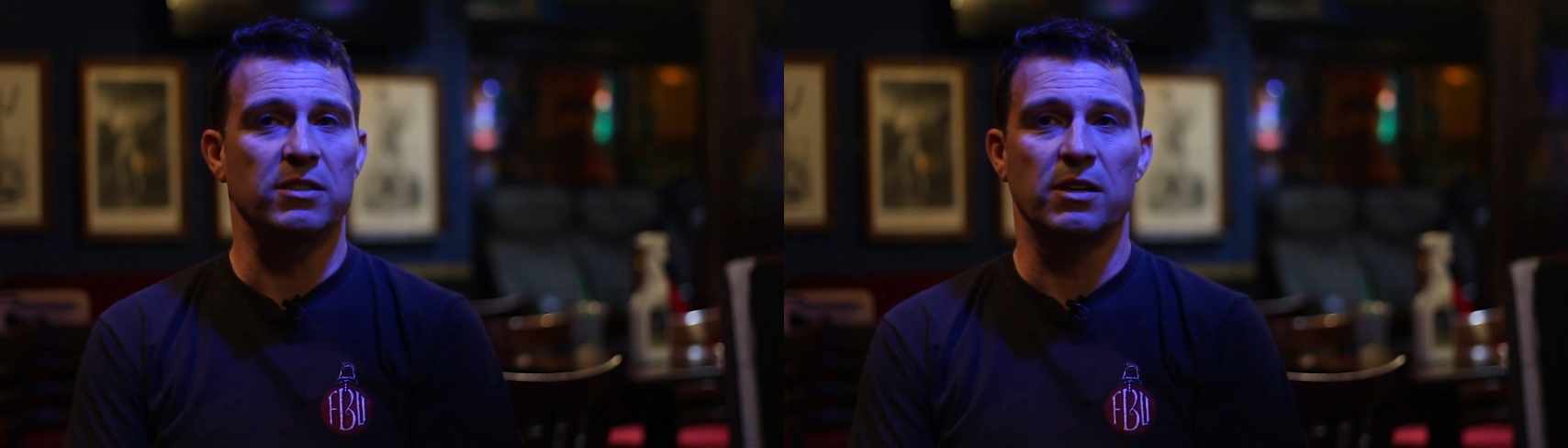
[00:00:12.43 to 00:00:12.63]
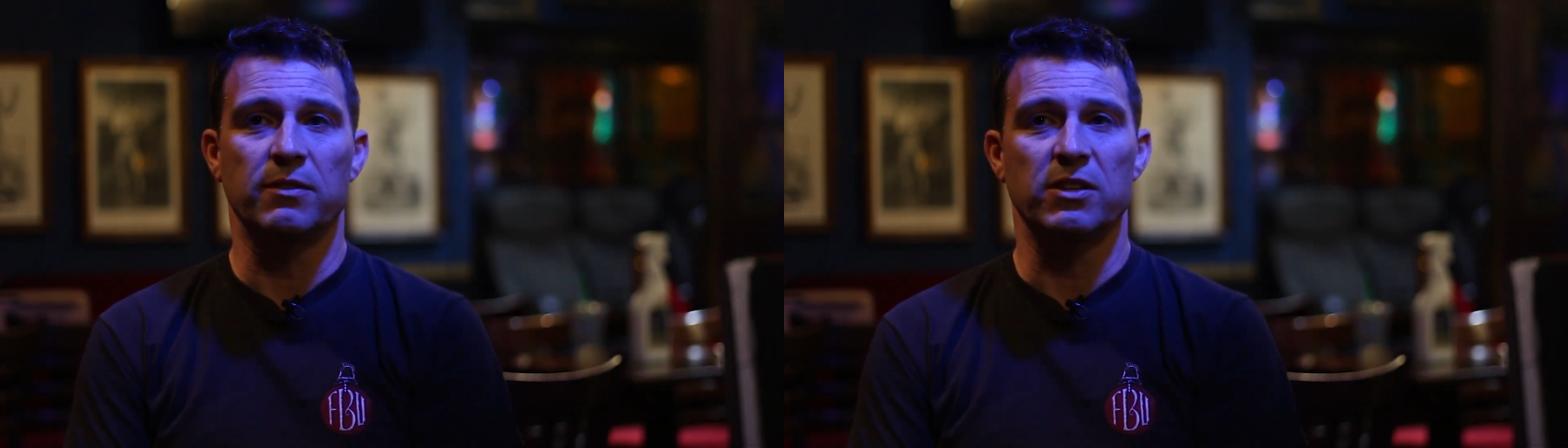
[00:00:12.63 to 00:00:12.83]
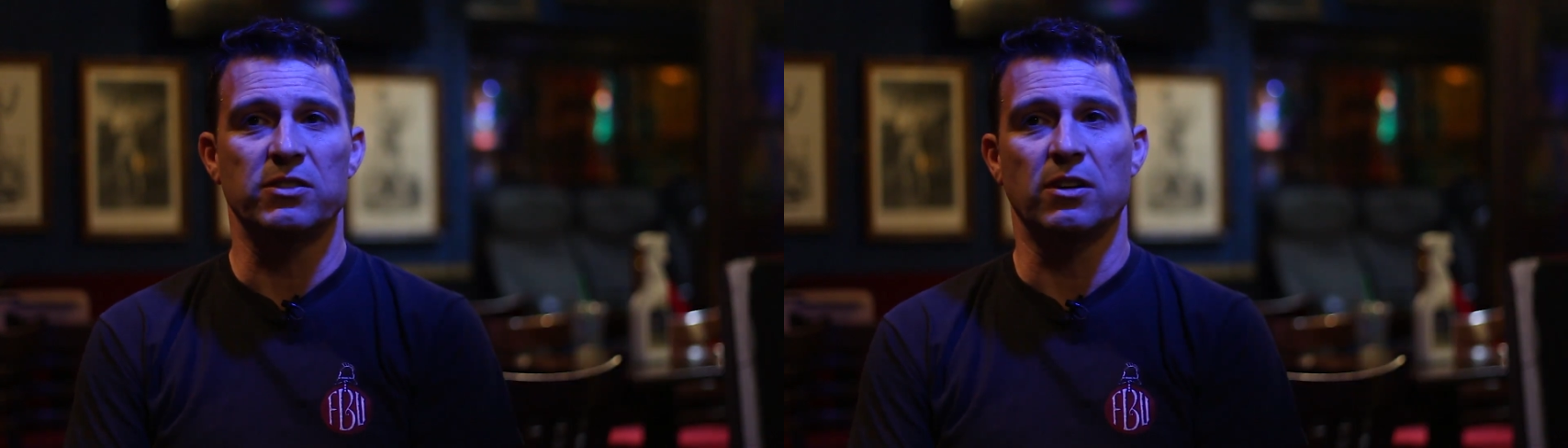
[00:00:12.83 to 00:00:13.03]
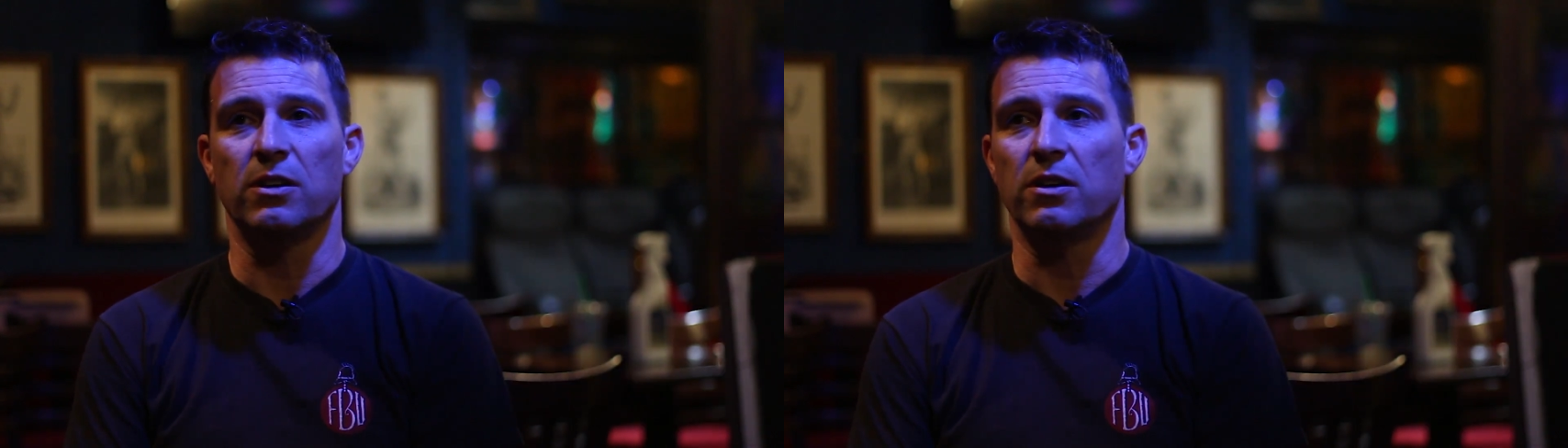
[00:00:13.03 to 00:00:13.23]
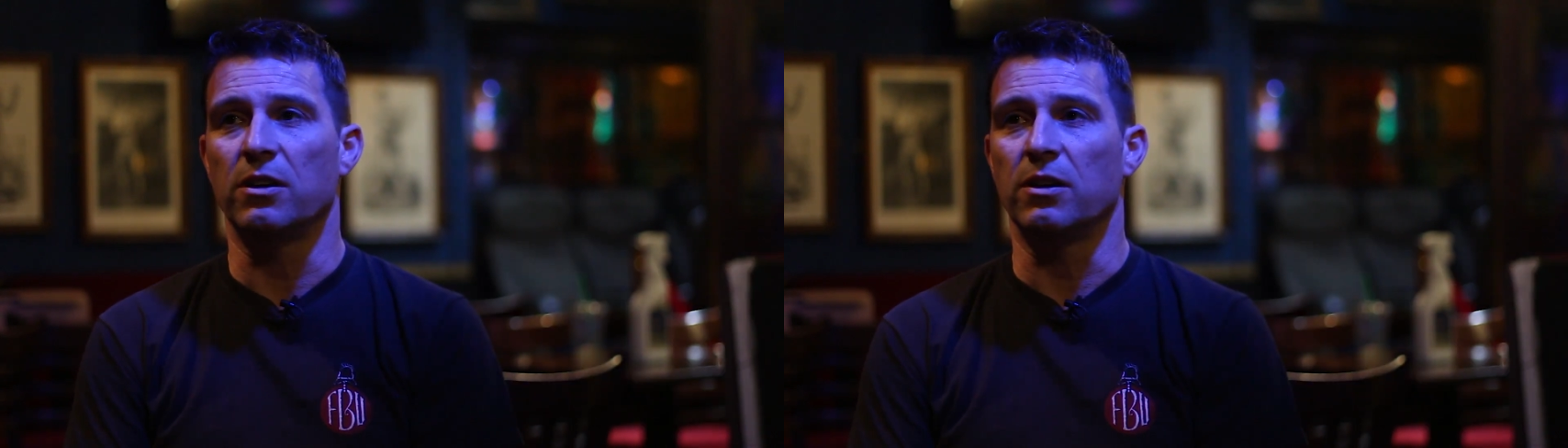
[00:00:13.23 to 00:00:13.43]
none of us
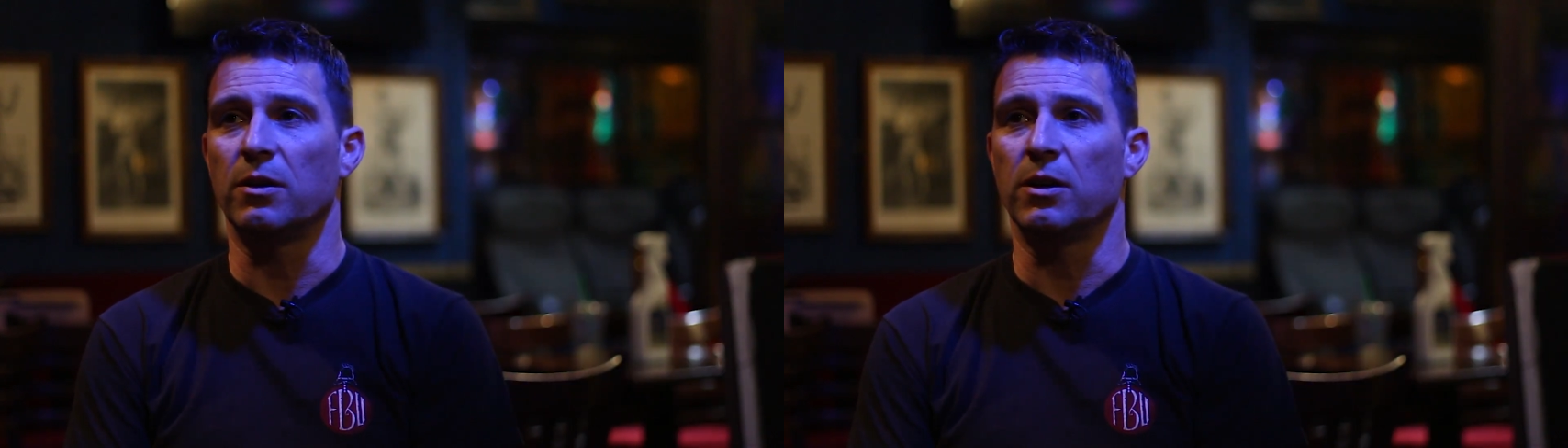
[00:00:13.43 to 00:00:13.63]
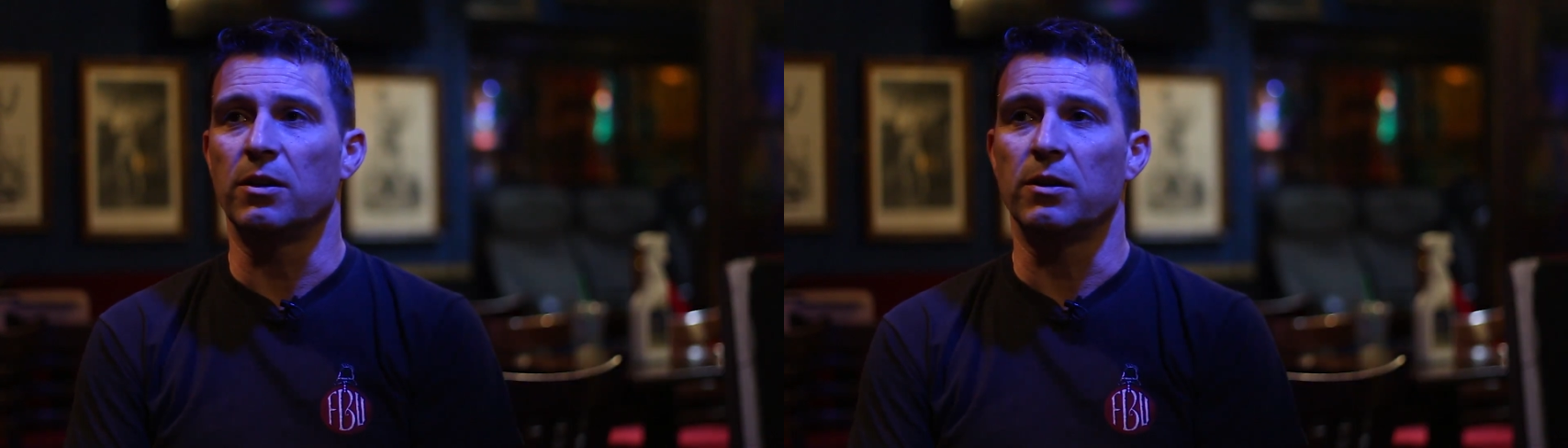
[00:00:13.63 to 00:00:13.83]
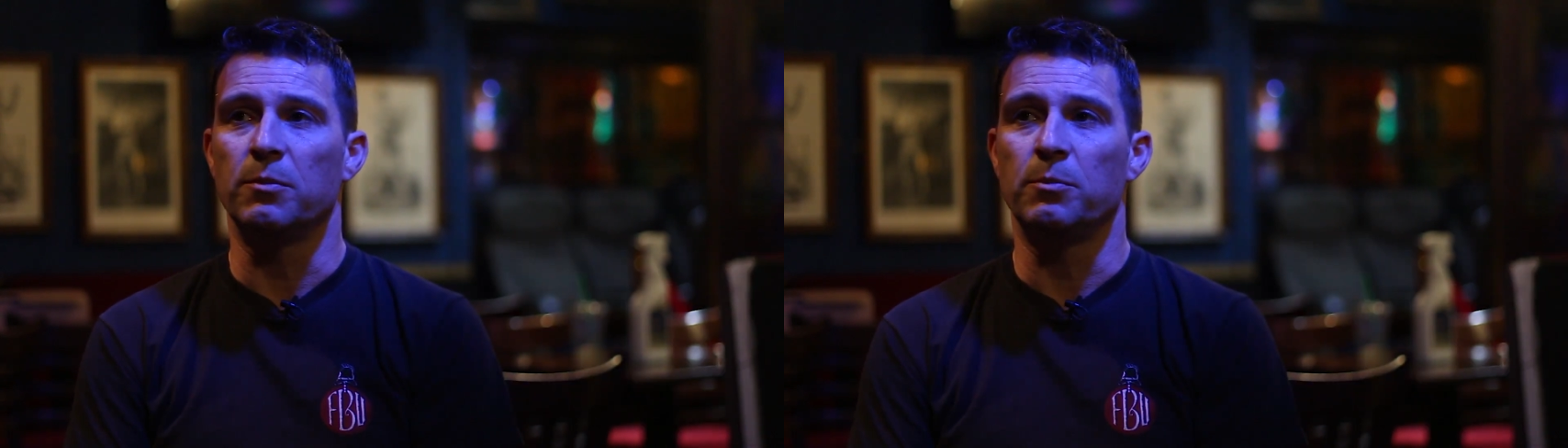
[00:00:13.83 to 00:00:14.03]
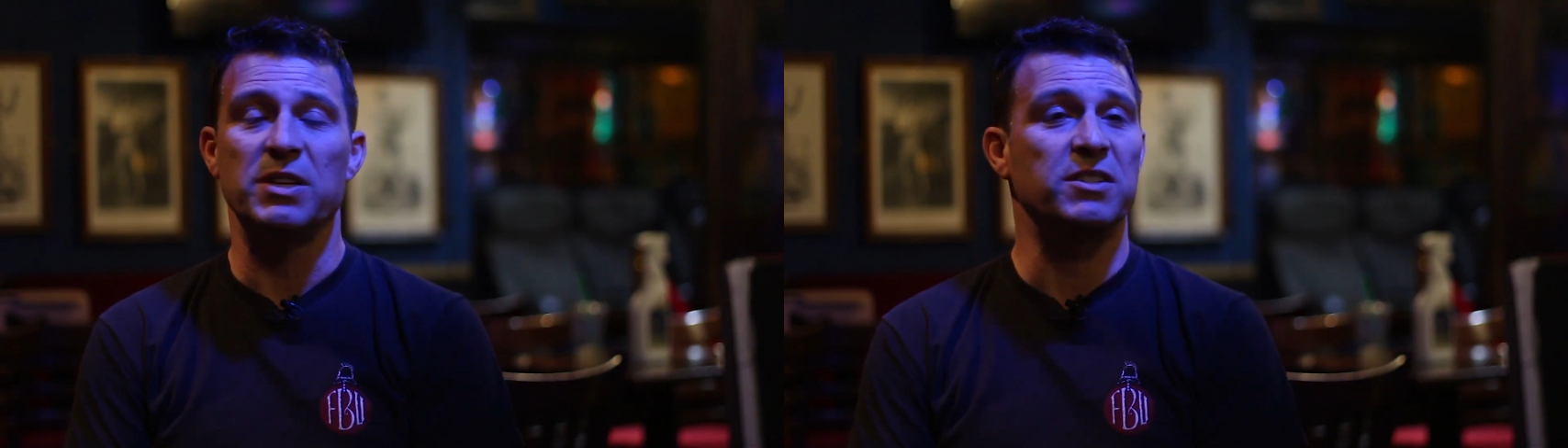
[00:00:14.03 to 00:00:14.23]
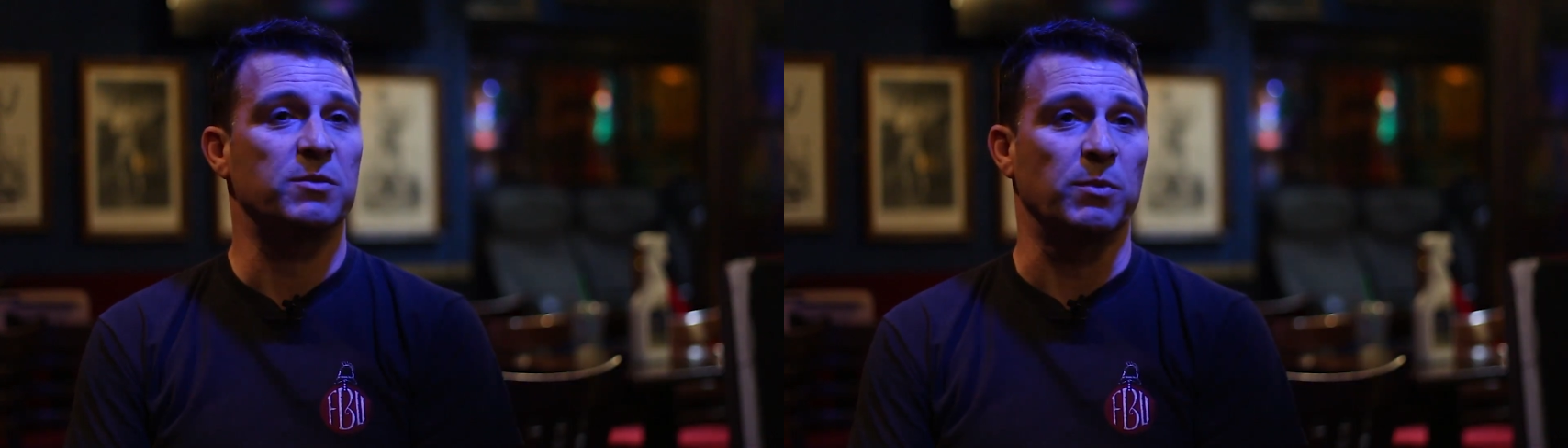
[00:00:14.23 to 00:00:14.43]
are
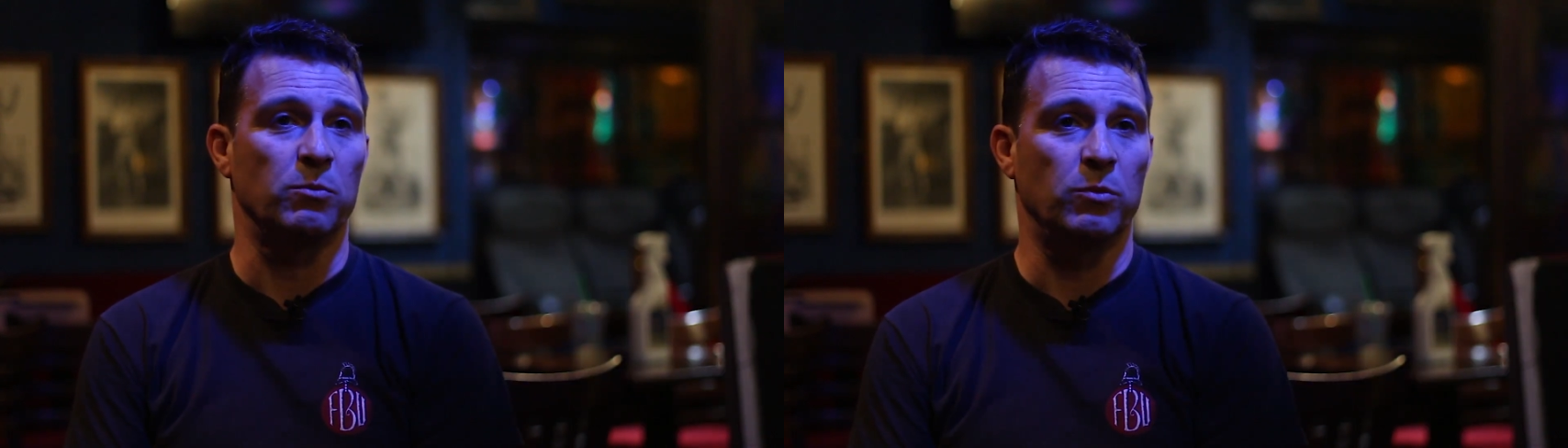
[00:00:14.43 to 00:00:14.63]
businessmen.